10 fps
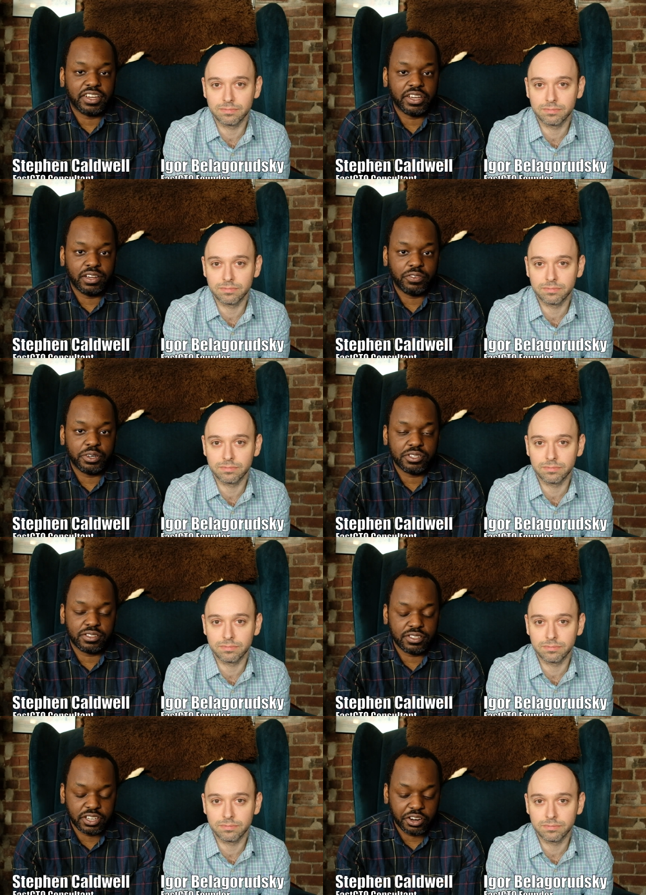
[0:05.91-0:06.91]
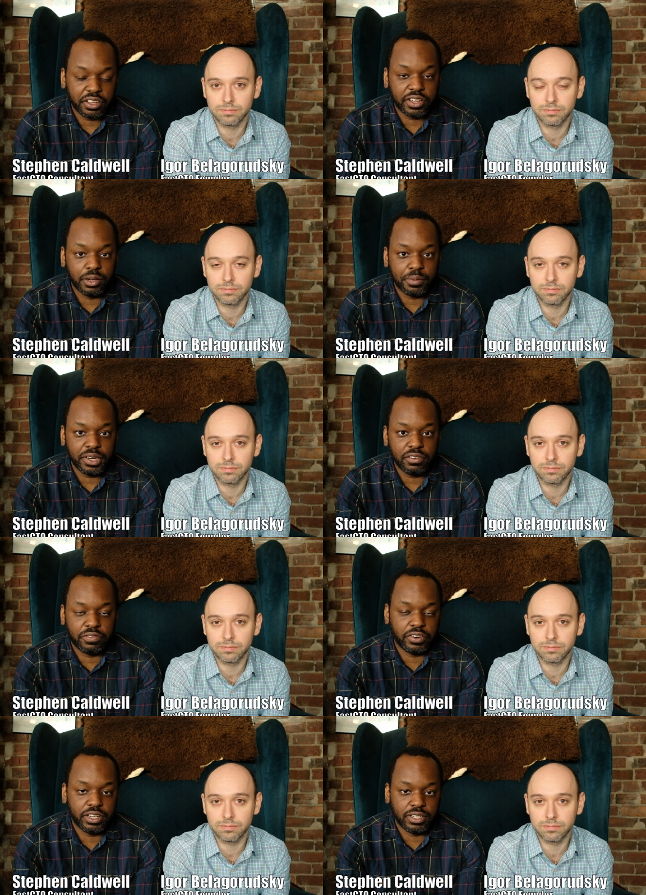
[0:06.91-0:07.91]
Speaker 1: that covers starting a company
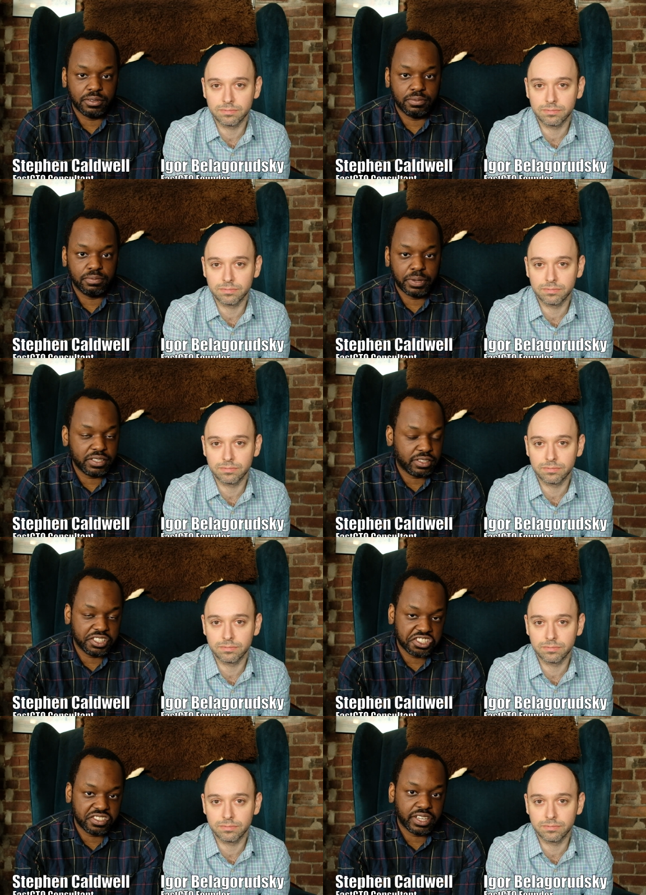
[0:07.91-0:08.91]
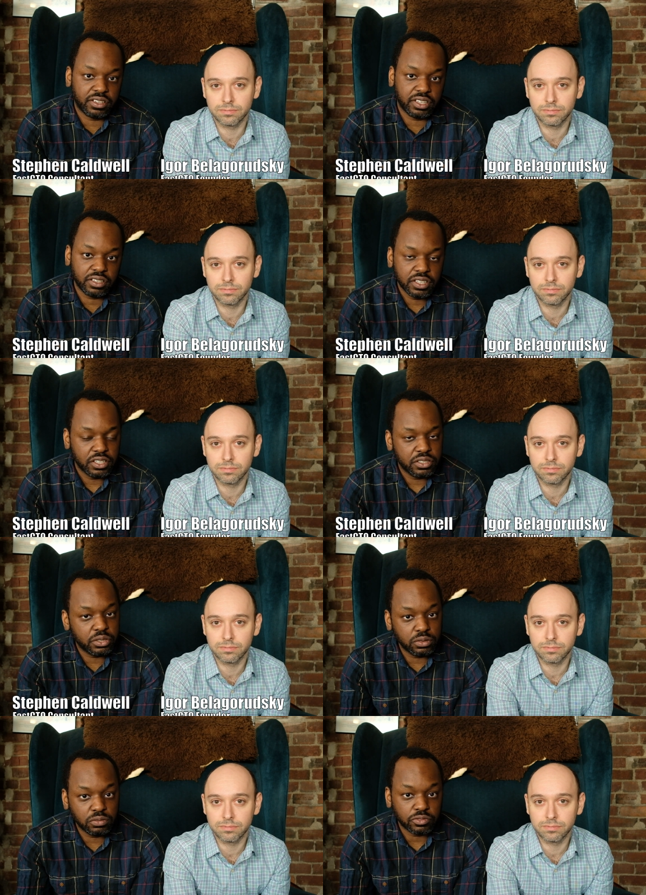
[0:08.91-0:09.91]
from basically just an idea
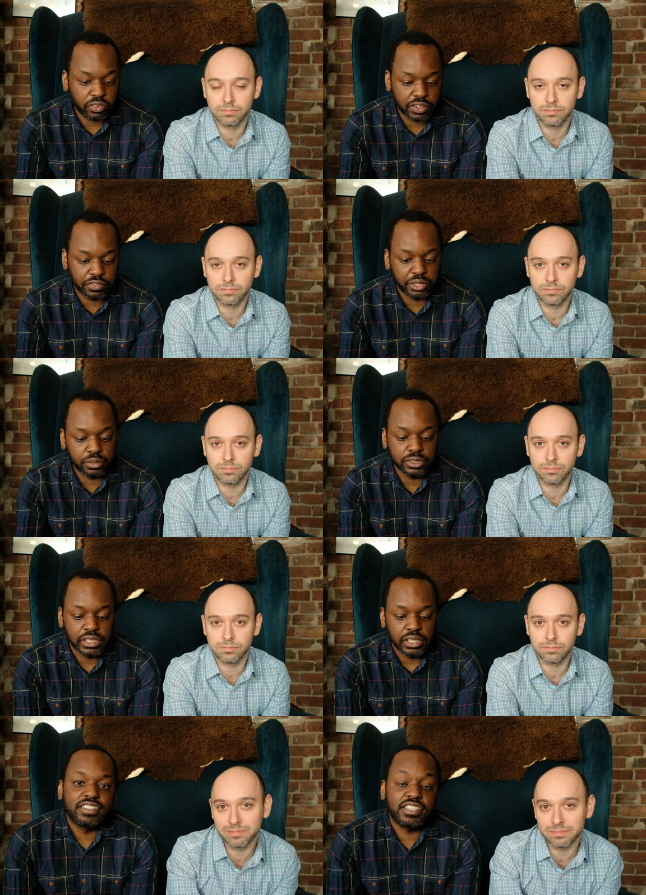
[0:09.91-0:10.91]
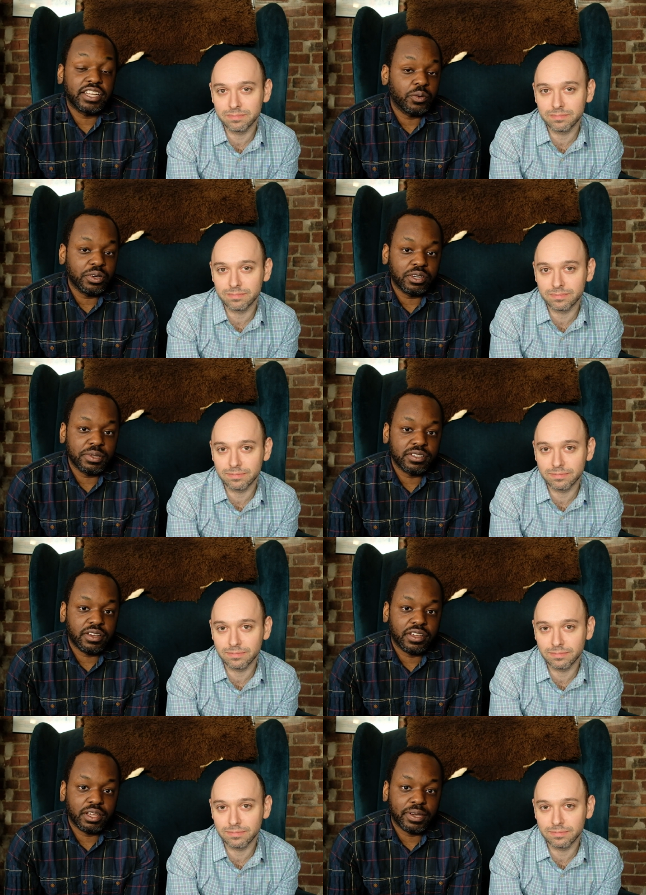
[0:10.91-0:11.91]
to revenue. Today we're going to be
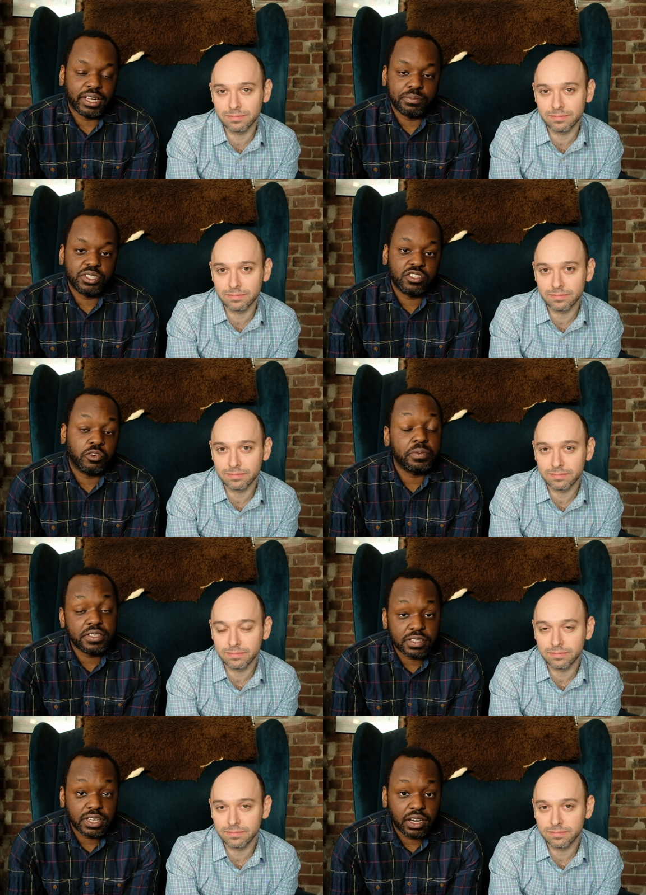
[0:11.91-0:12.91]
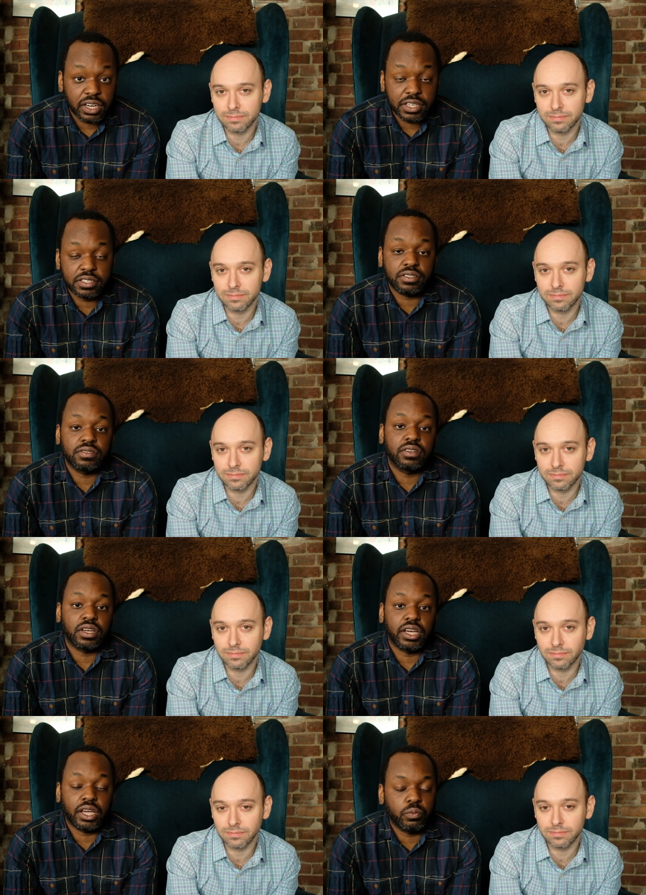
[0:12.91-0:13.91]
talking about options for business entities
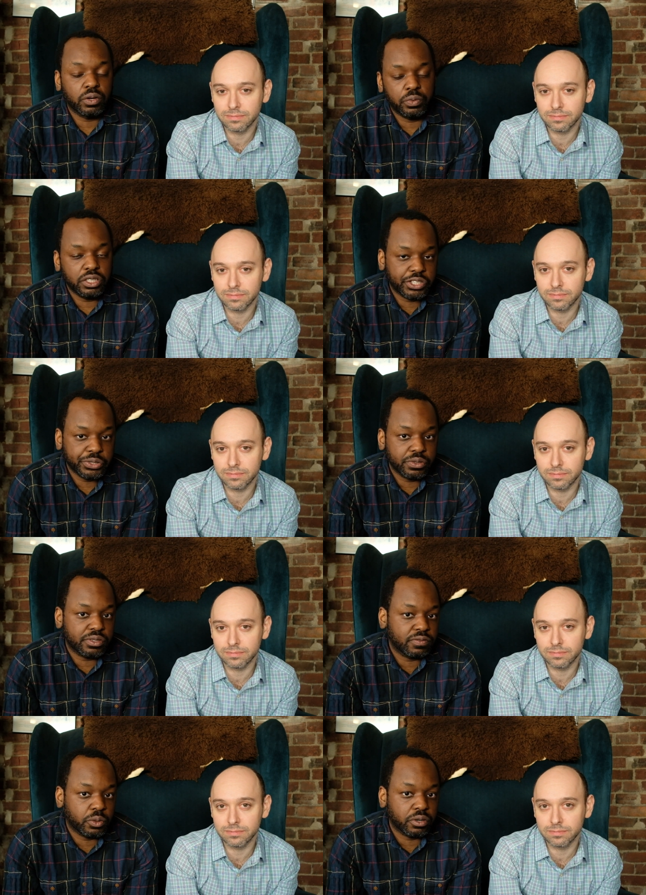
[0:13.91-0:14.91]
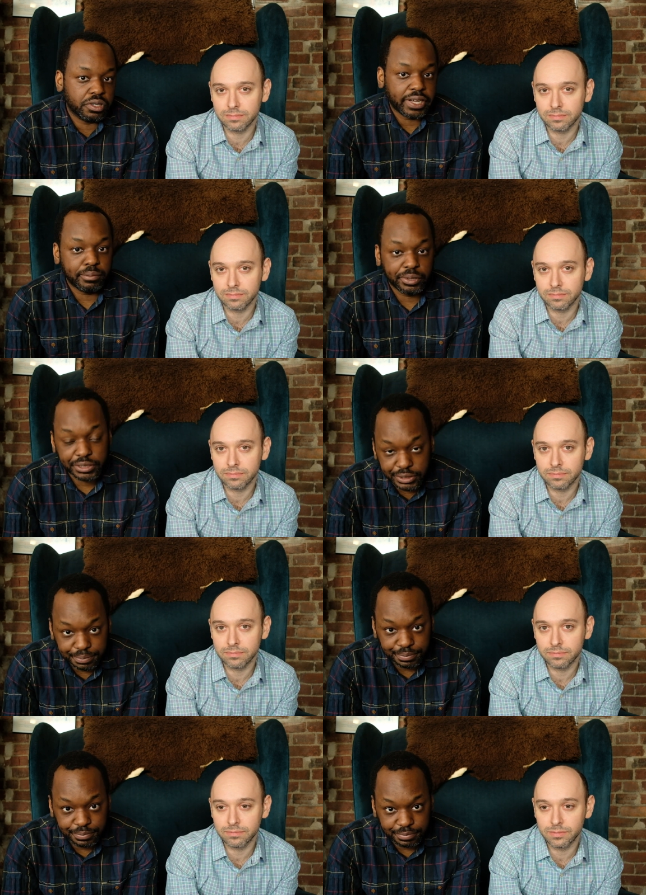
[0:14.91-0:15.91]
uh, and what we chose for Dad Brunch.
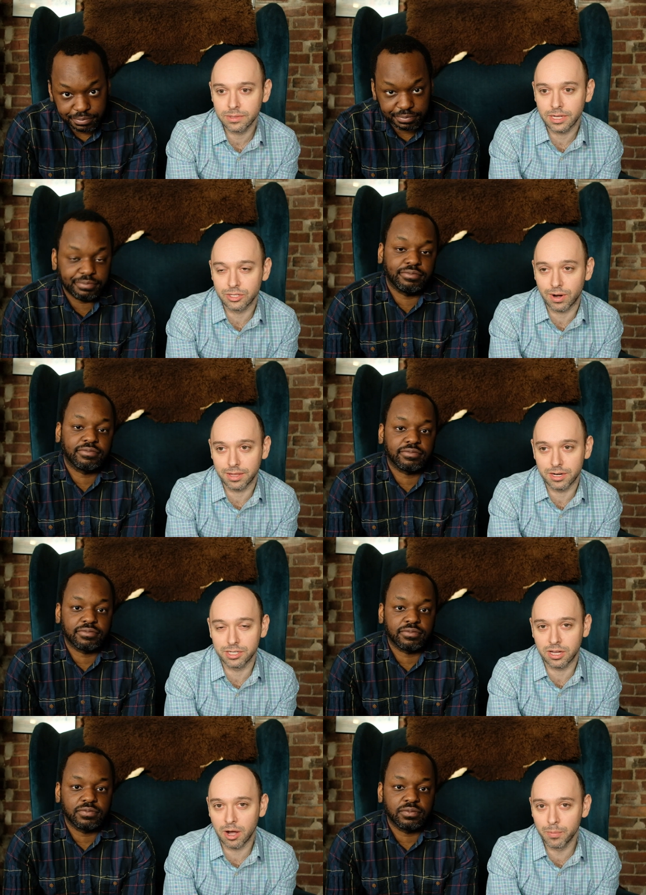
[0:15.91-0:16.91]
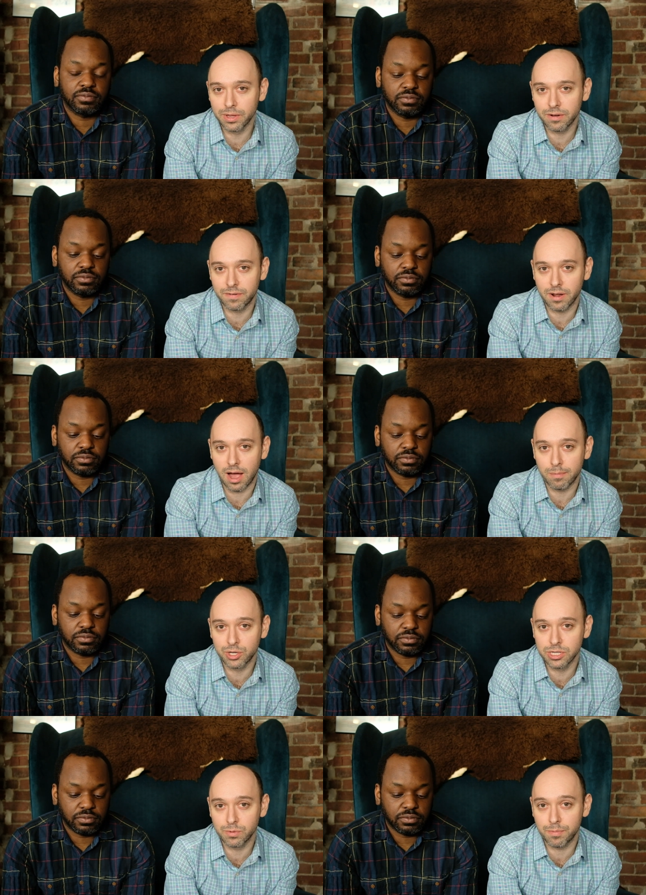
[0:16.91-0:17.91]
That's right, there's a couple of different
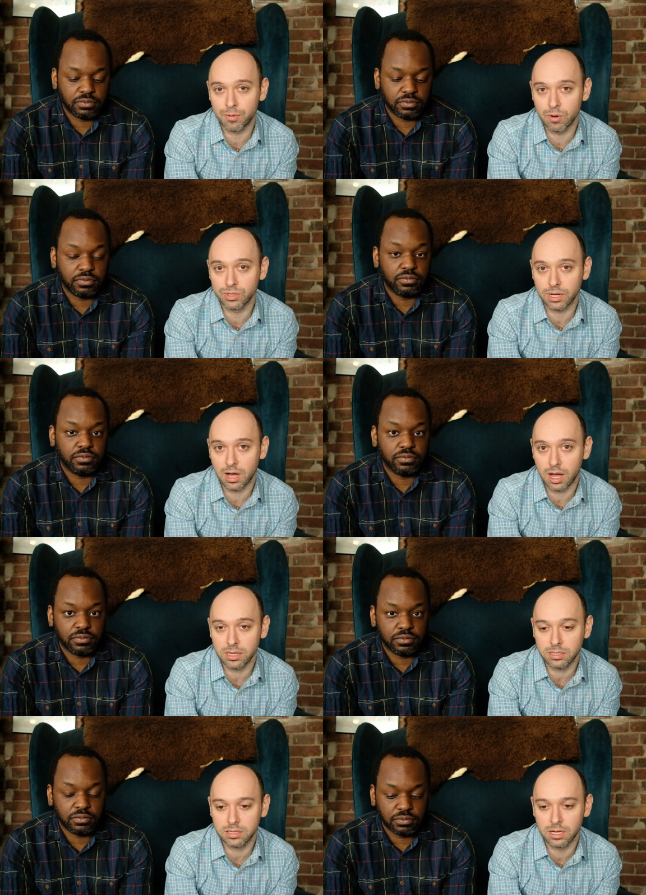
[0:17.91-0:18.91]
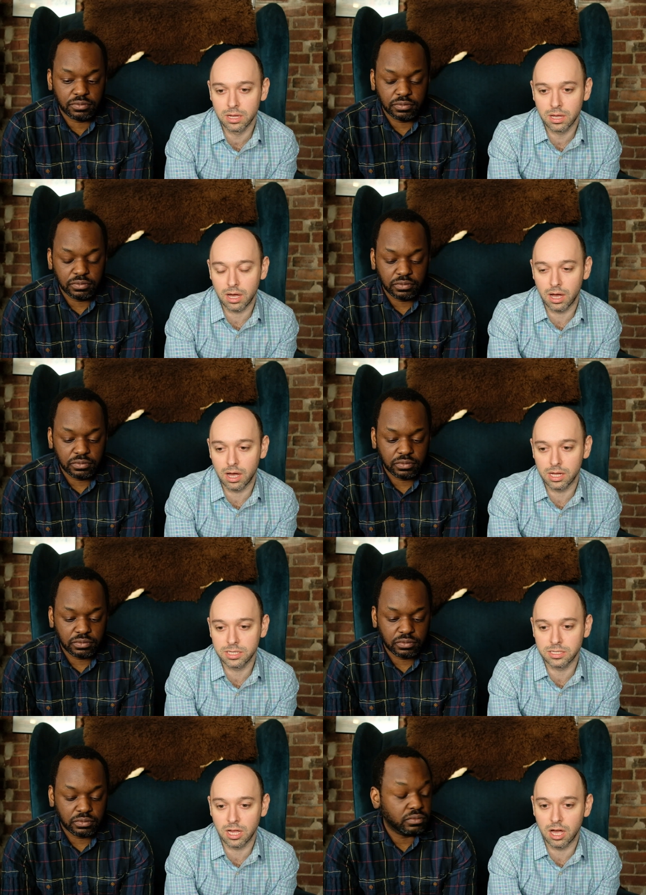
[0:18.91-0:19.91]
options with pros and cons. Uh,
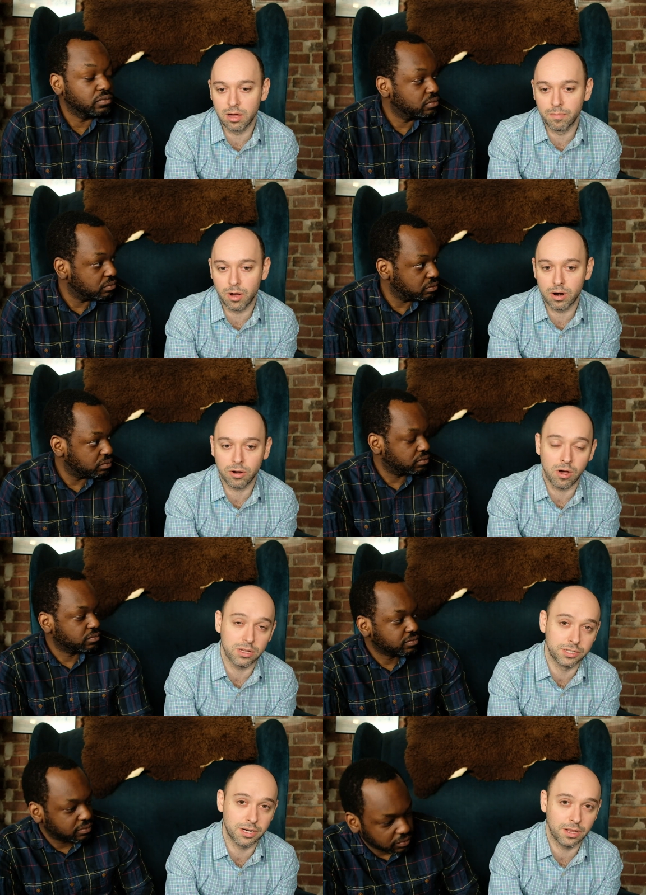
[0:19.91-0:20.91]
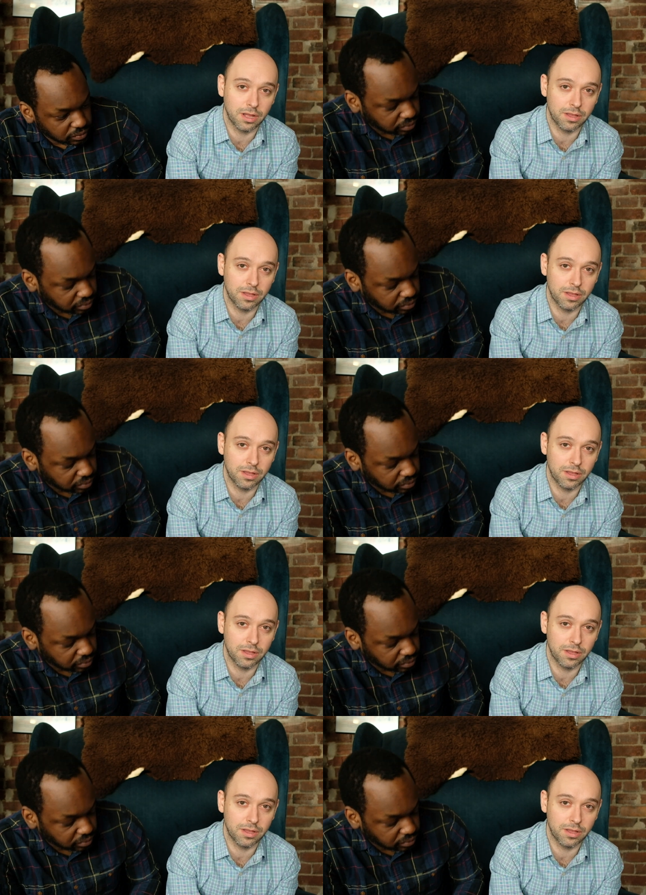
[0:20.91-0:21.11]
some
Speaker 2: are costlier than